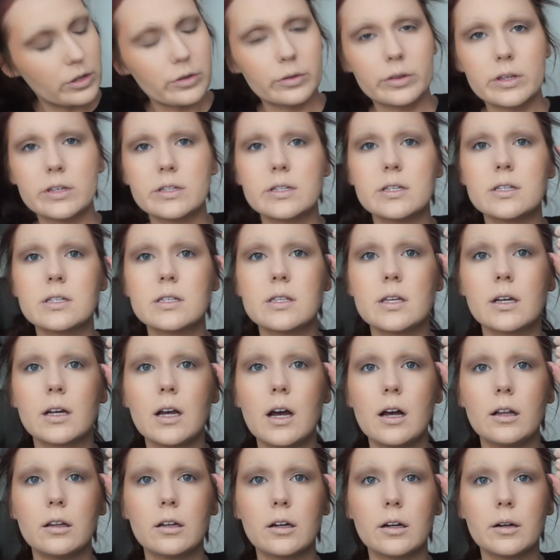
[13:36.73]
So this is the
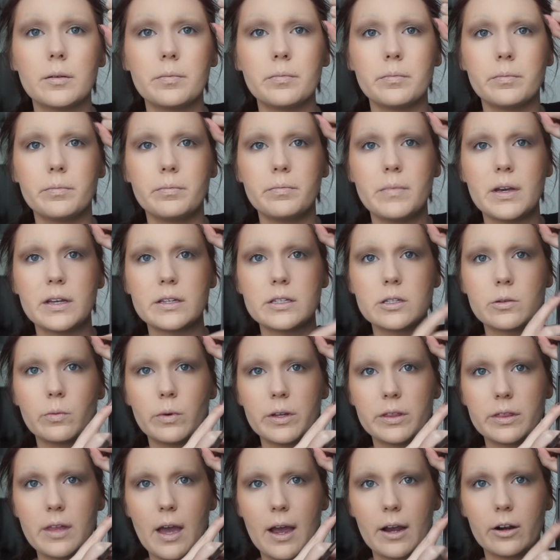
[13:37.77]
color mixed
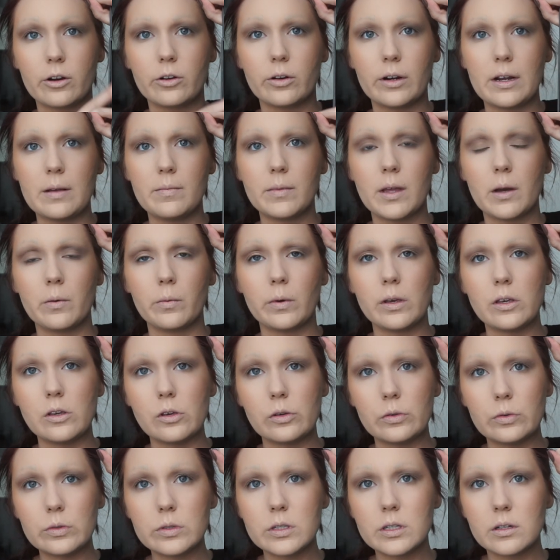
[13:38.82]
with that cream that we
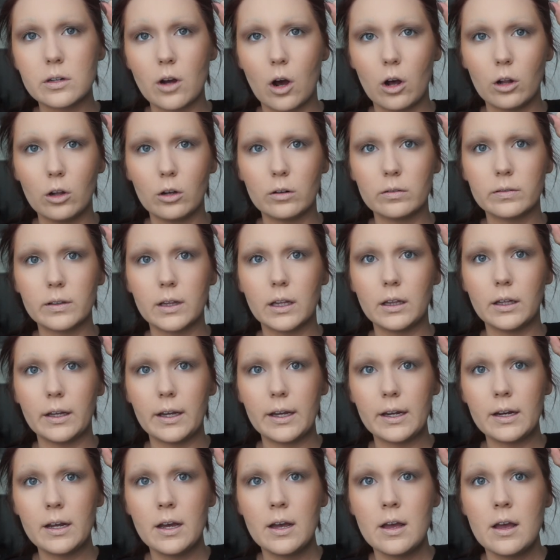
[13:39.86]
used all over the
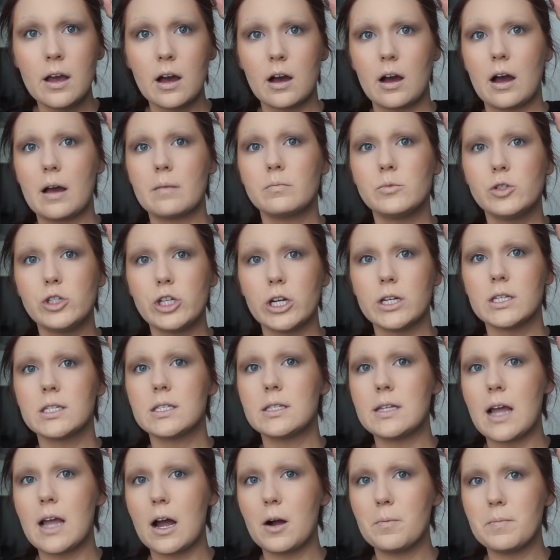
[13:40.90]
lid. I'm just
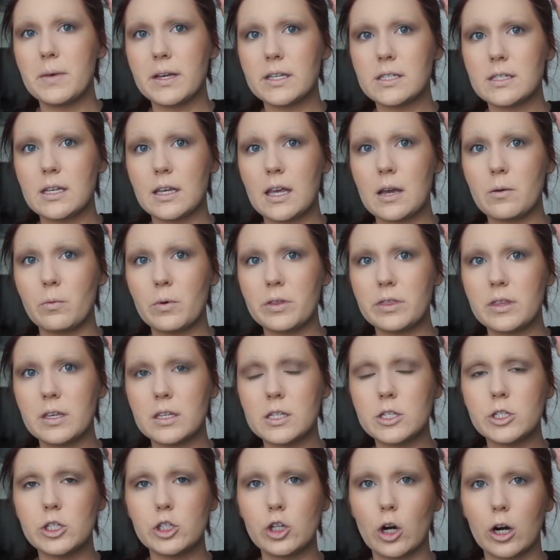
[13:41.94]
now mixing it with
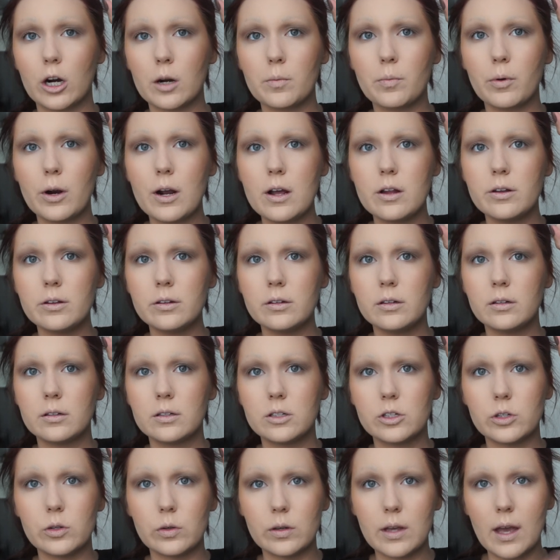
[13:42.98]
this dark brown
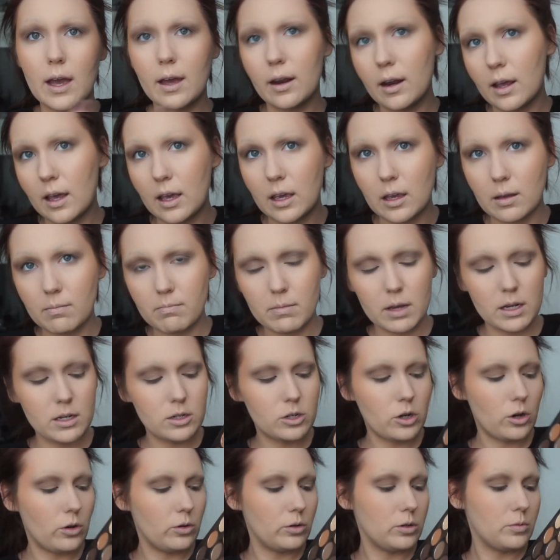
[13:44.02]
to get a
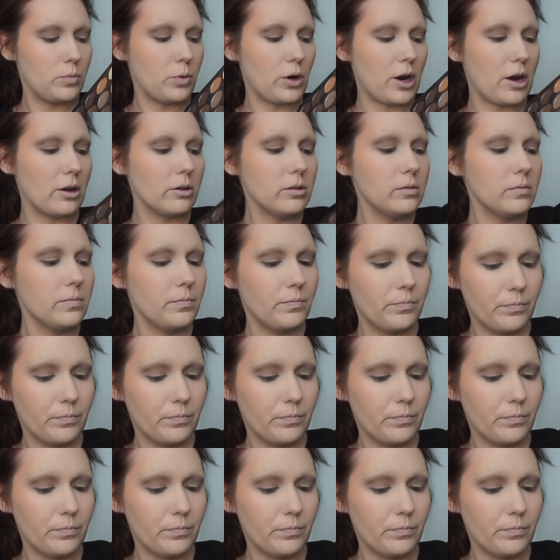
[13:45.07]
mid-toned brown